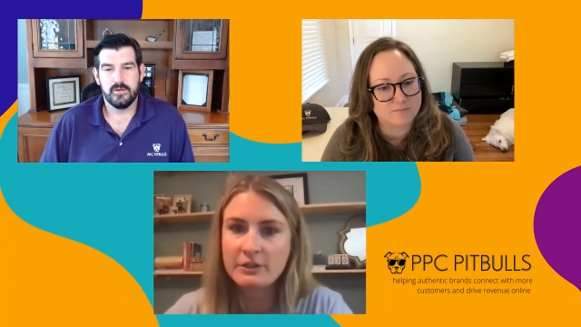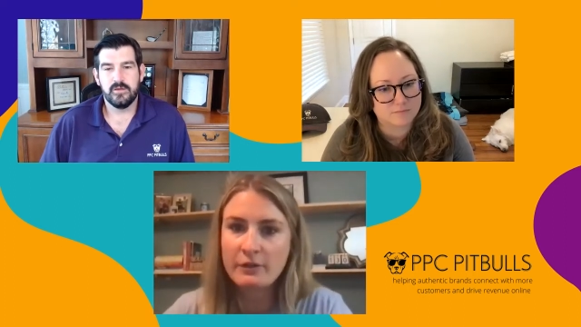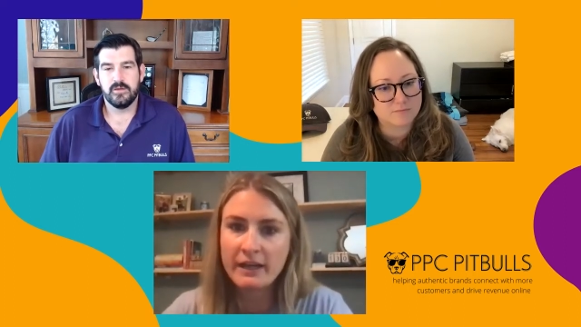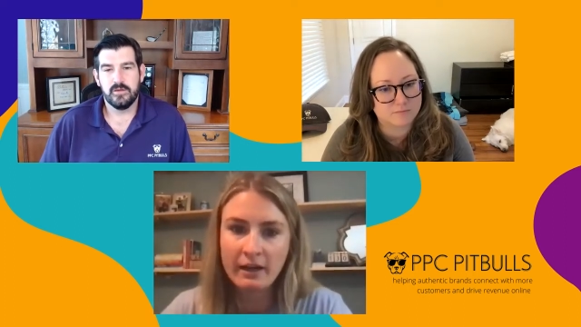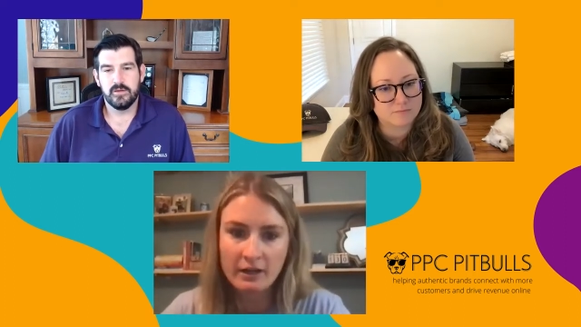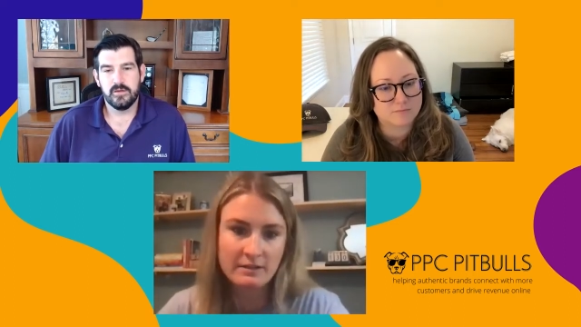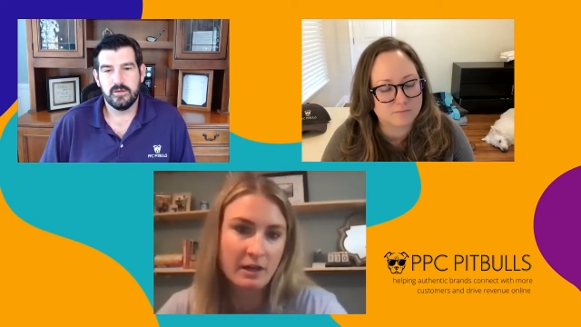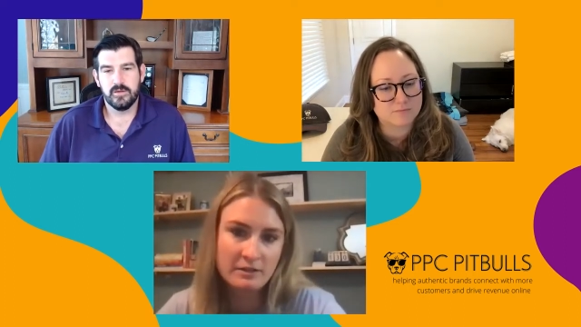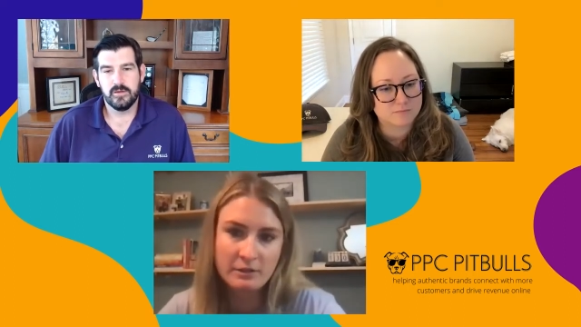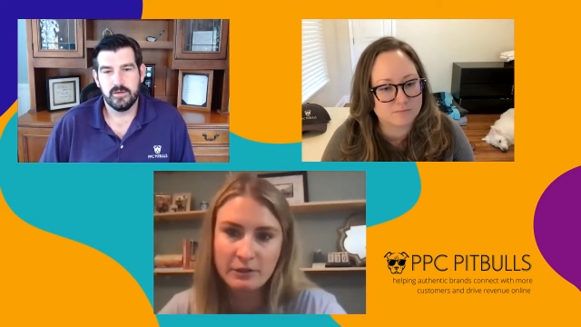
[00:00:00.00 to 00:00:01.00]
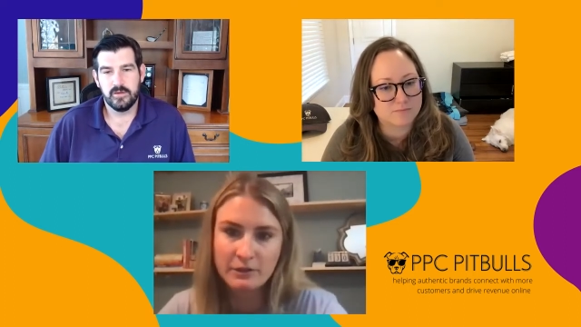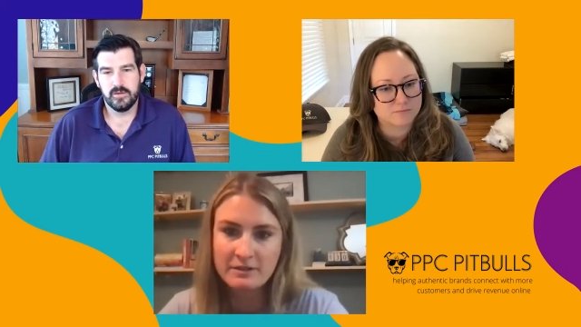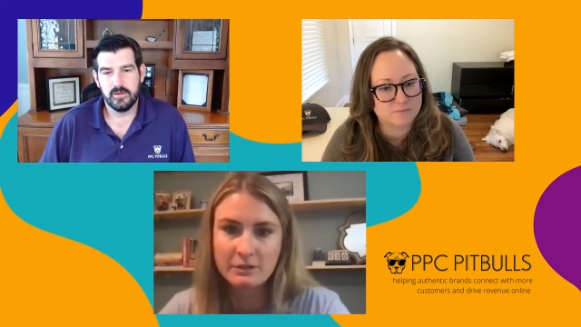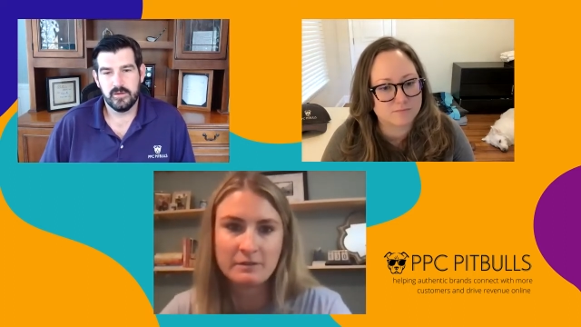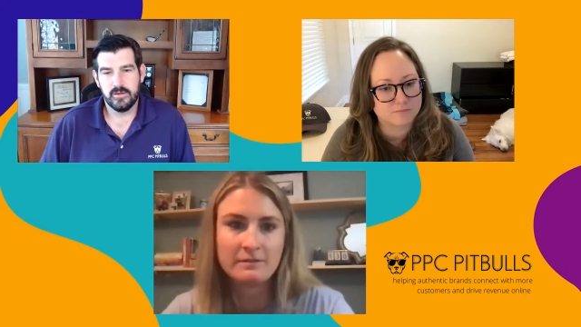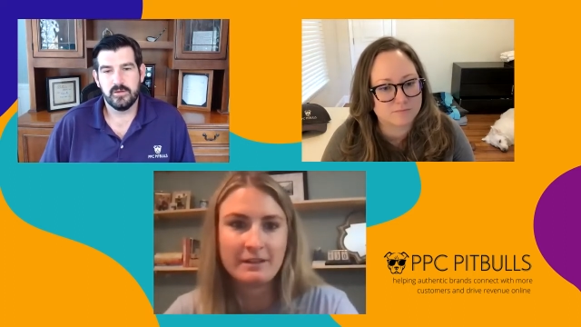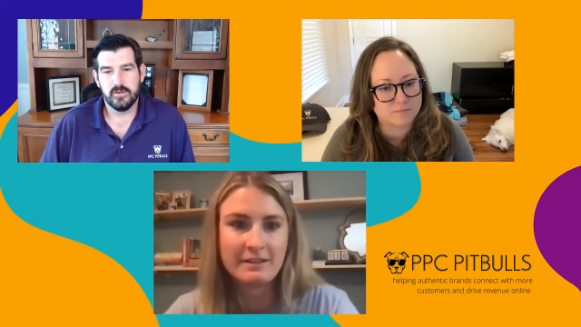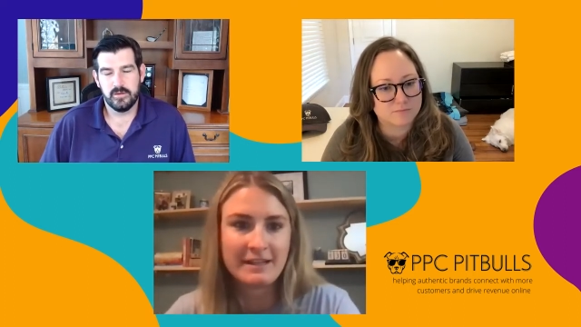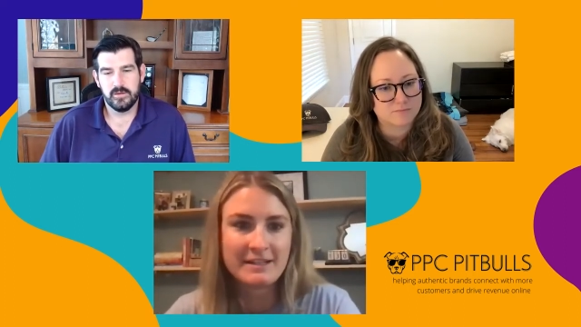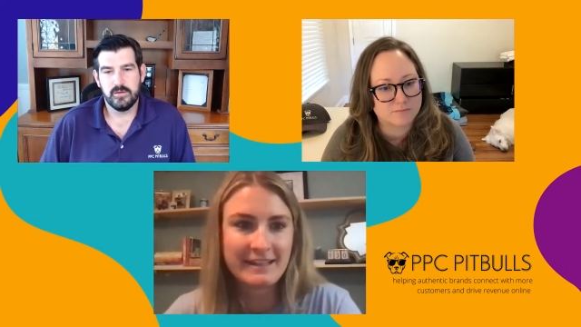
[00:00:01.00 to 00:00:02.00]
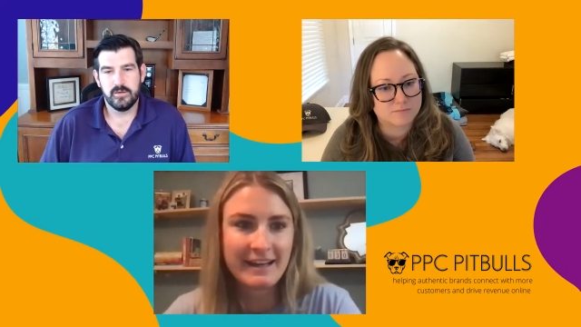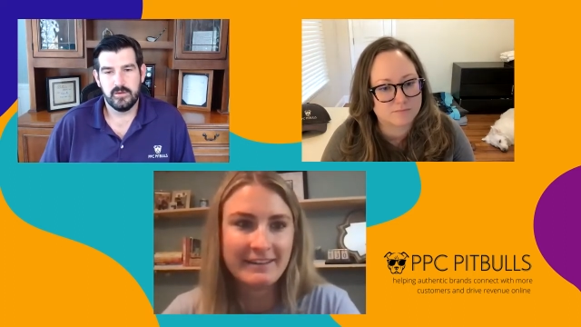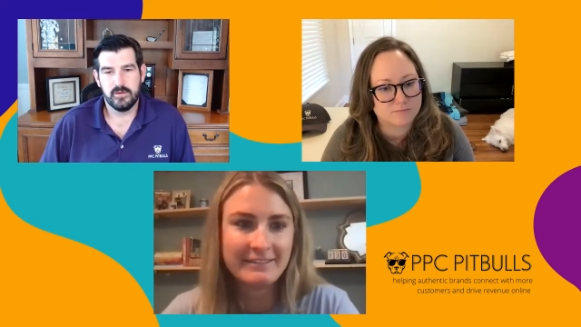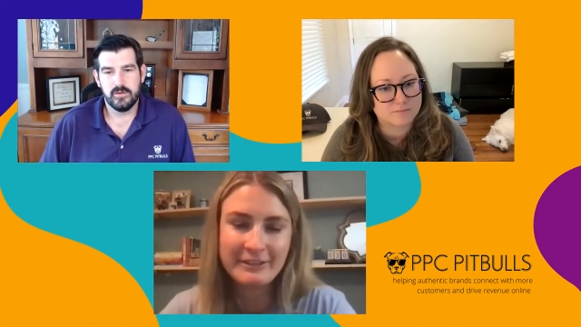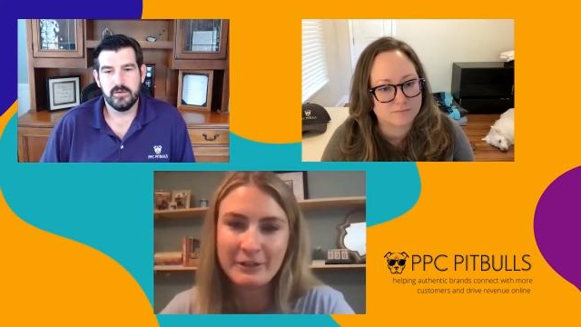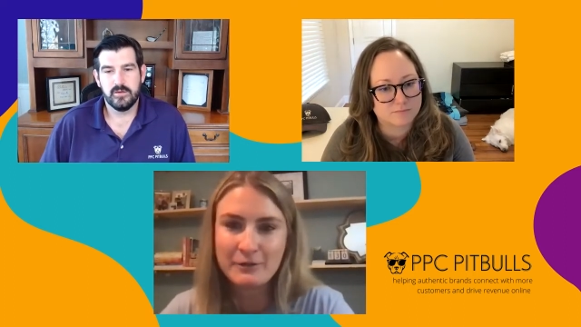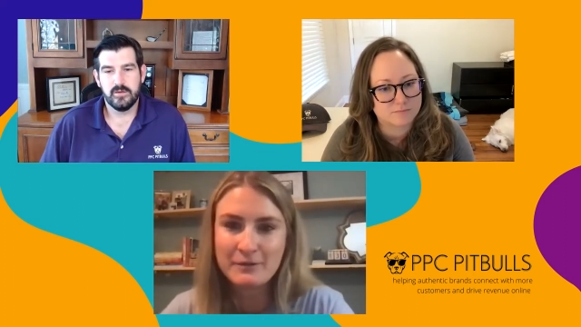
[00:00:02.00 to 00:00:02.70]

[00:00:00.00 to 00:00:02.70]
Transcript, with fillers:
Speaker 1: So that also goes to attest that you know